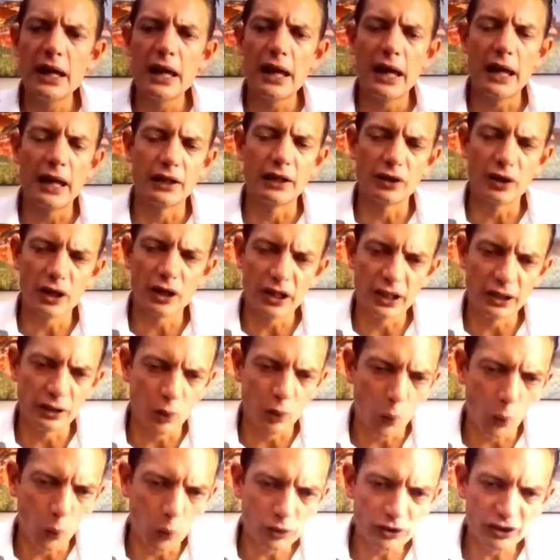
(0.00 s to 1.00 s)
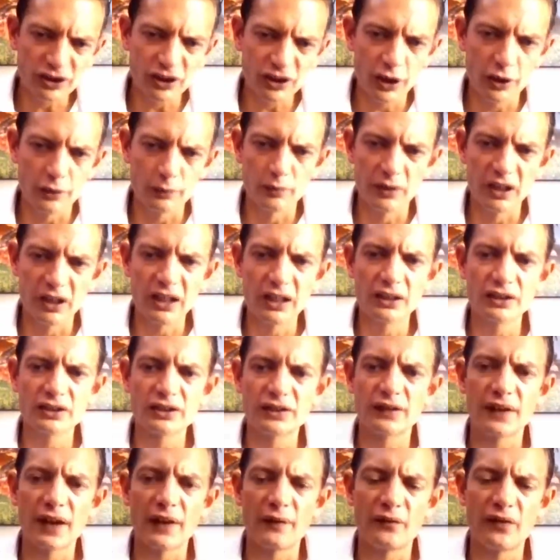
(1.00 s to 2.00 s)
It also means
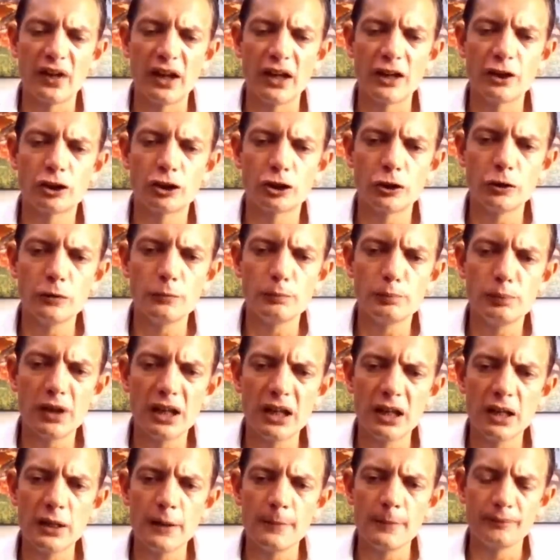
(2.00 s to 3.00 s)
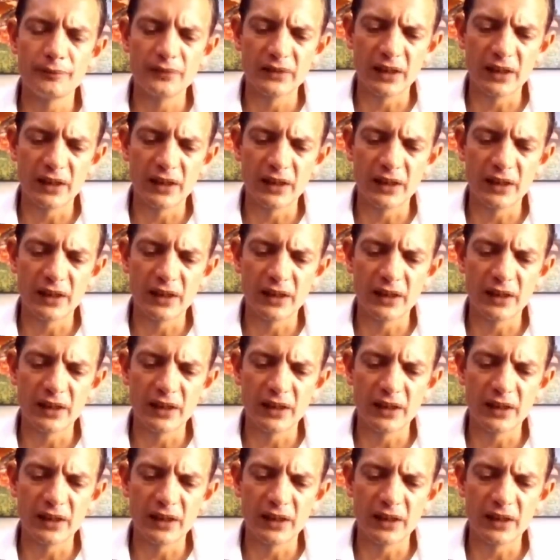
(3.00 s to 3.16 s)
that there should be